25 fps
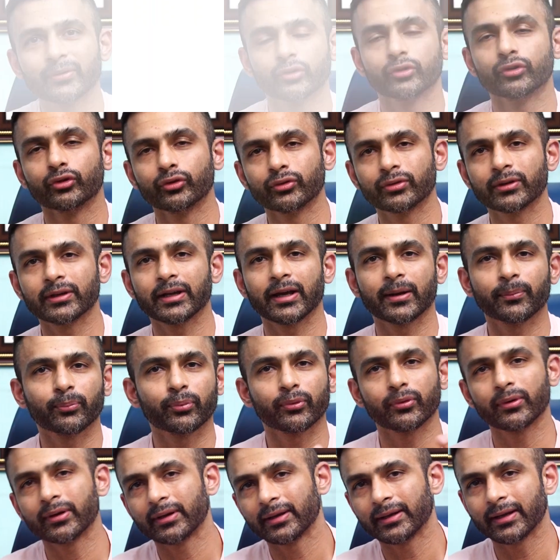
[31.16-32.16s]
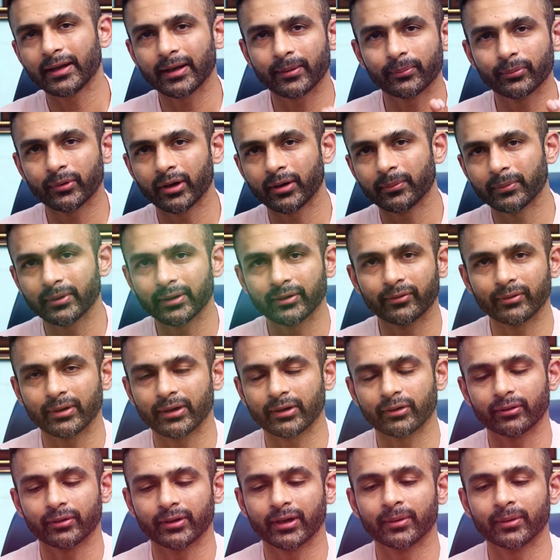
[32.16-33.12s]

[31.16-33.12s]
So usually abnormal varo.